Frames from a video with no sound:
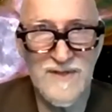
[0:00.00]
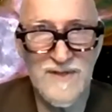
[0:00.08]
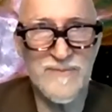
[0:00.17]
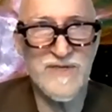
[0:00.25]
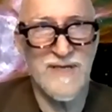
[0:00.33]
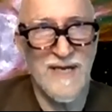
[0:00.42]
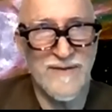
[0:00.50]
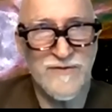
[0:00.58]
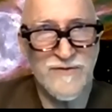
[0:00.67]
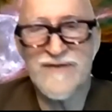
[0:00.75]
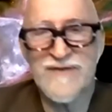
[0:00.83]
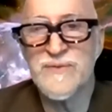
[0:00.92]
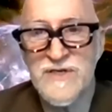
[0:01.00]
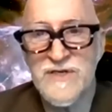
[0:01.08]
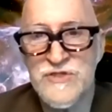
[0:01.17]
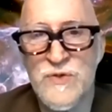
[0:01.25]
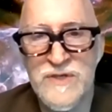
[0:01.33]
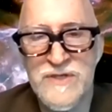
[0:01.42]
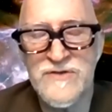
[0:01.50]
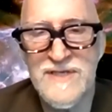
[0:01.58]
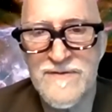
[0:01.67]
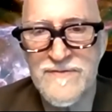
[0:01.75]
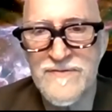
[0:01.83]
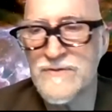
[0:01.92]
I mean, have you have you been enjoying
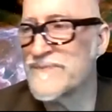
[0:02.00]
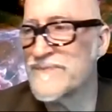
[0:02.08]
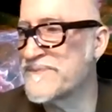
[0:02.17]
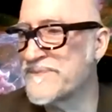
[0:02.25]
yourself though?